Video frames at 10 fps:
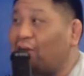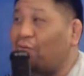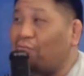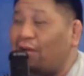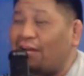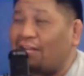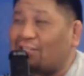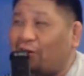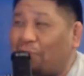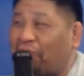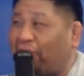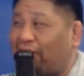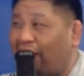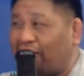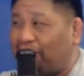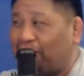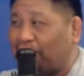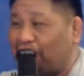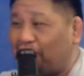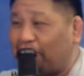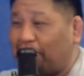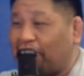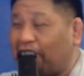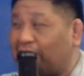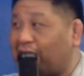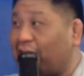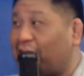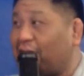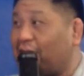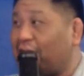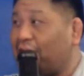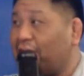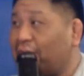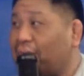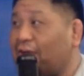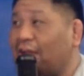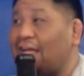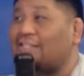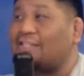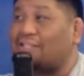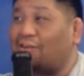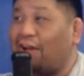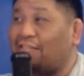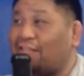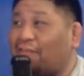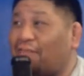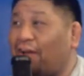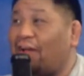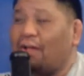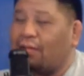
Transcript: running and screaming for their lives, but it wasn't nobody really getting shot. Bruh, that shit's crazy as fuck.